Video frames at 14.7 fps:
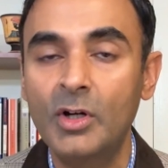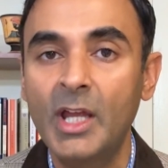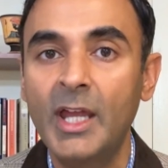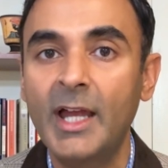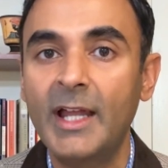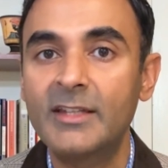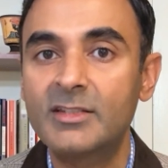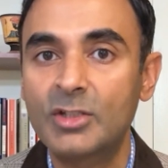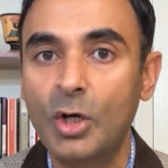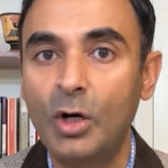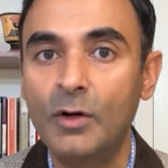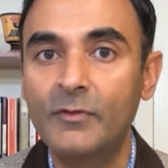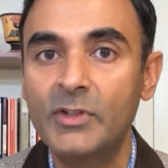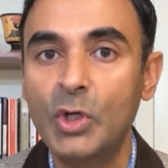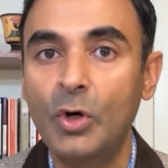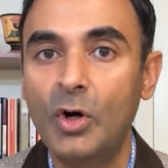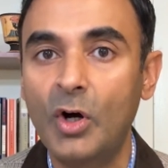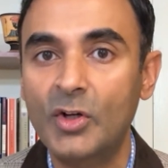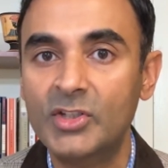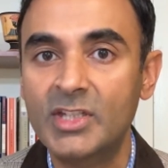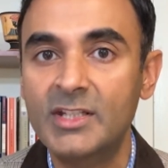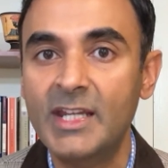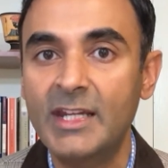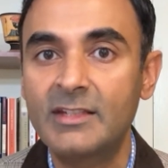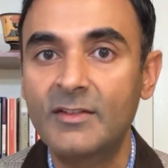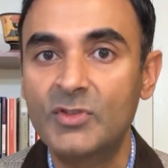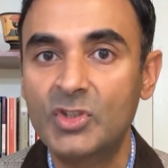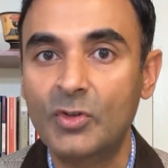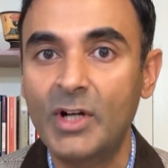and solve your oxidative
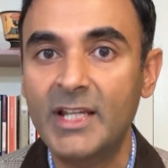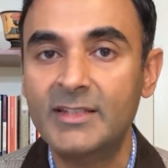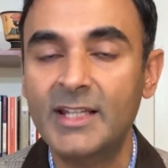stress